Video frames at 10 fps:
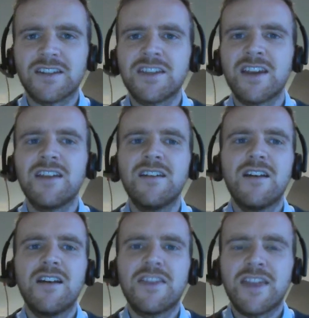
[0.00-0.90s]
to say
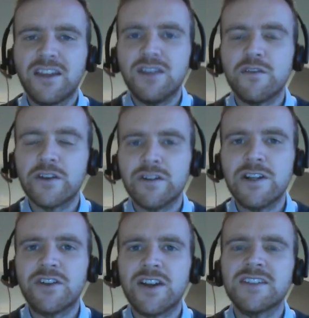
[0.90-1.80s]
thank you for your
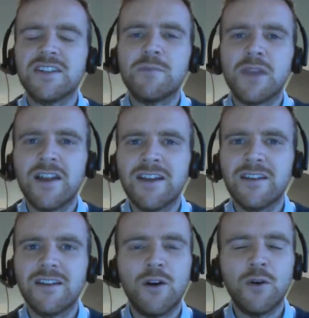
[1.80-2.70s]
interest in
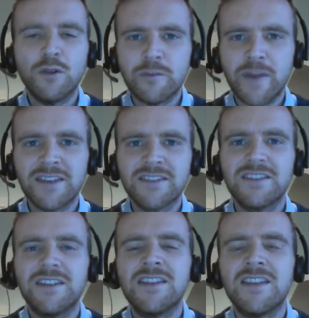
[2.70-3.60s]
applying, all the best
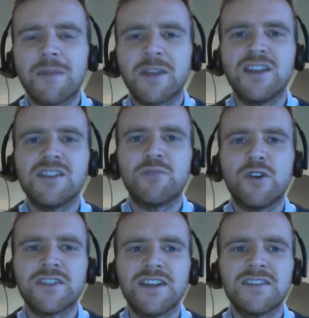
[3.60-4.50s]
in the application
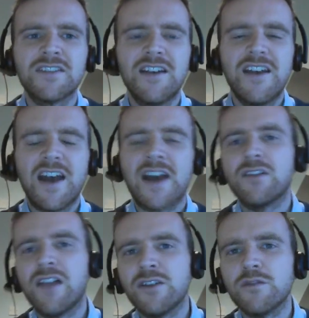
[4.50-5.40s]
process, and
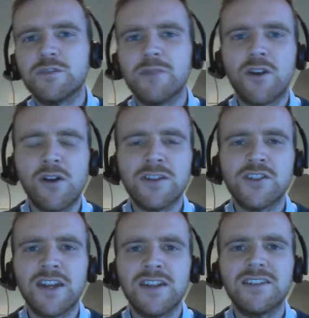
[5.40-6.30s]
I'll hand over to my colleague,
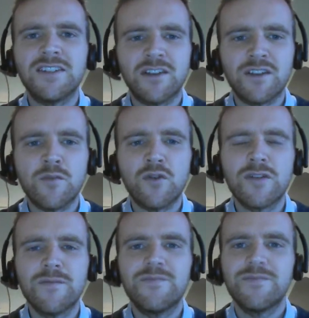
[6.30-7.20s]
Jenny, to tell you more.
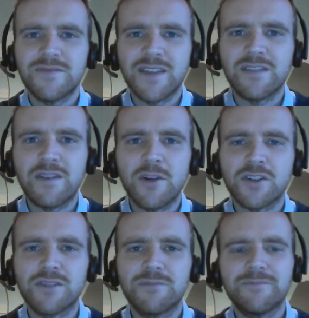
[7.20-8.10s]
Thank you very
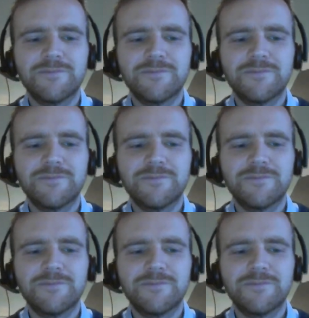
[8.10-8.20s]
much.